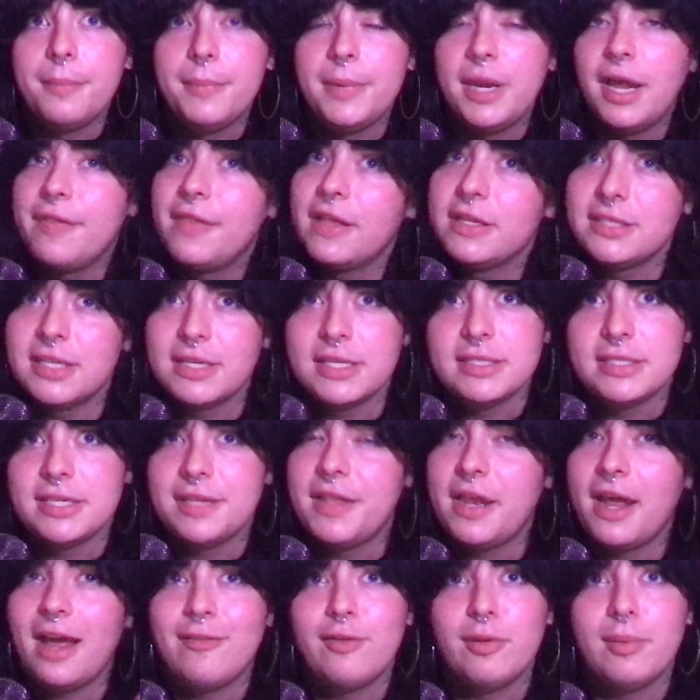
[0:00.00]
now, that's not to say
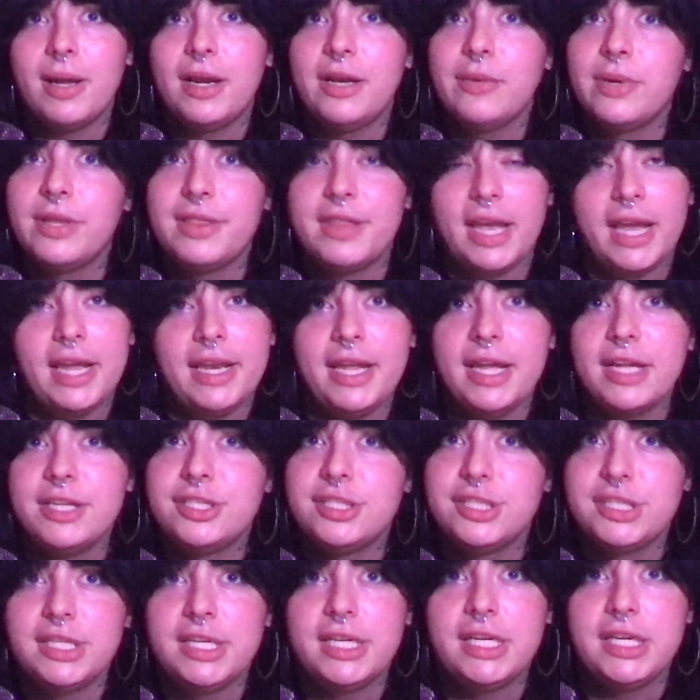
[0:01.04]
that everybody with
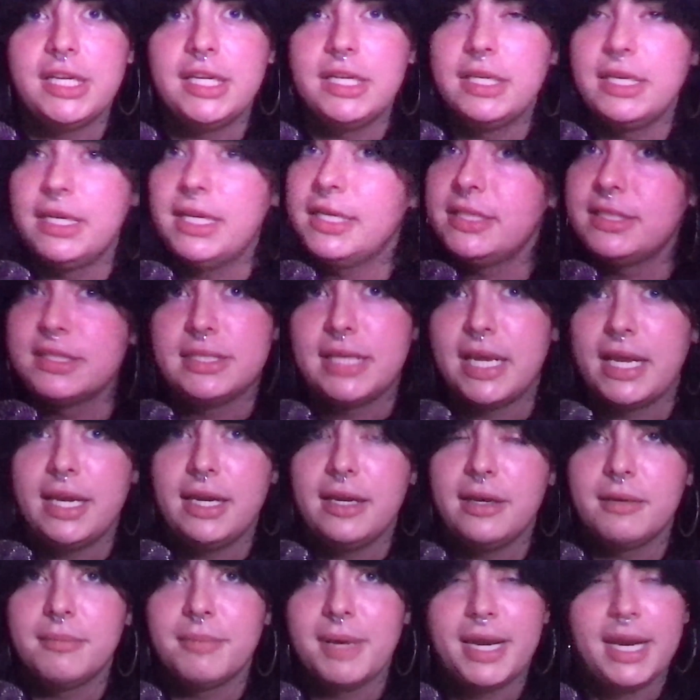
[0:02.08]
ADHD needs to
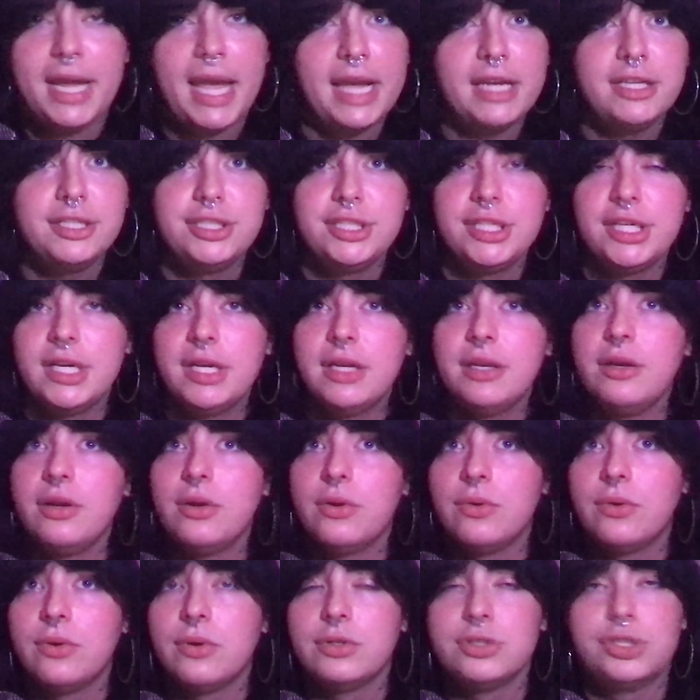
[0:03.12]
take medication,
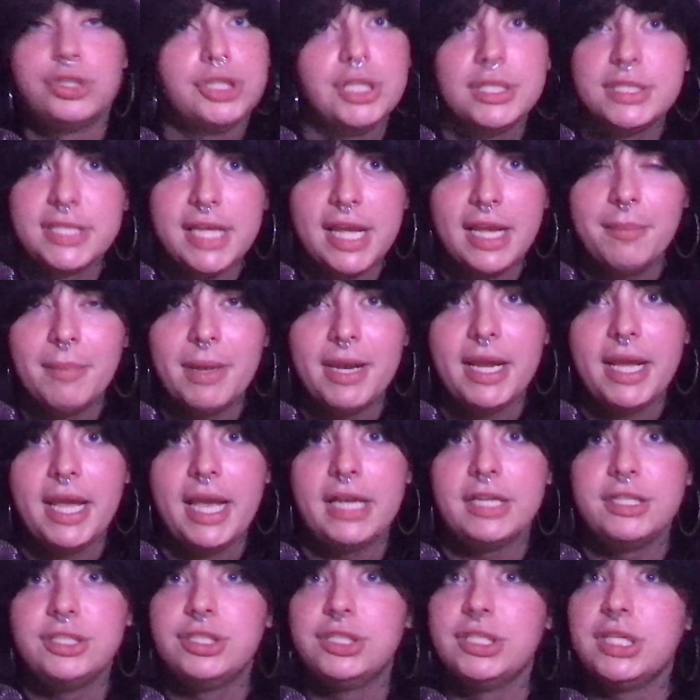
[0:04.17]
should take
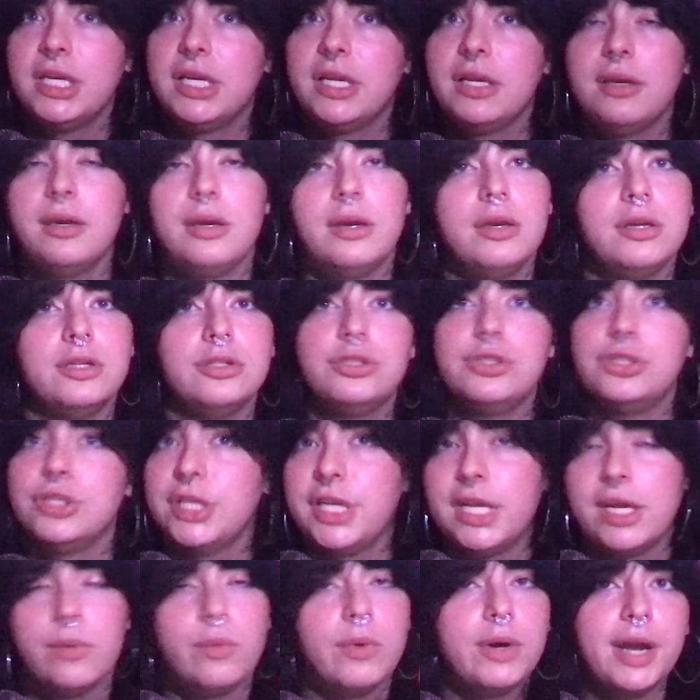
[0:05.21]
medication,
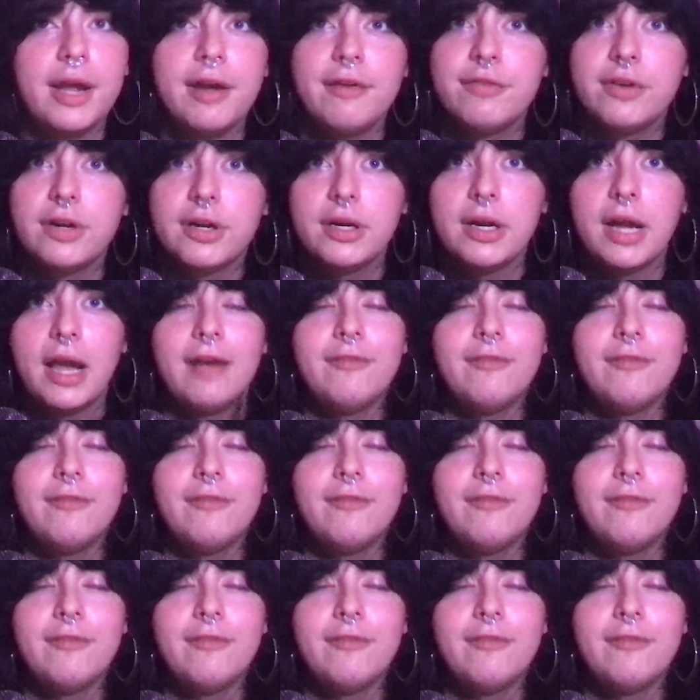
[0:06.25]
shouldn't, whatever.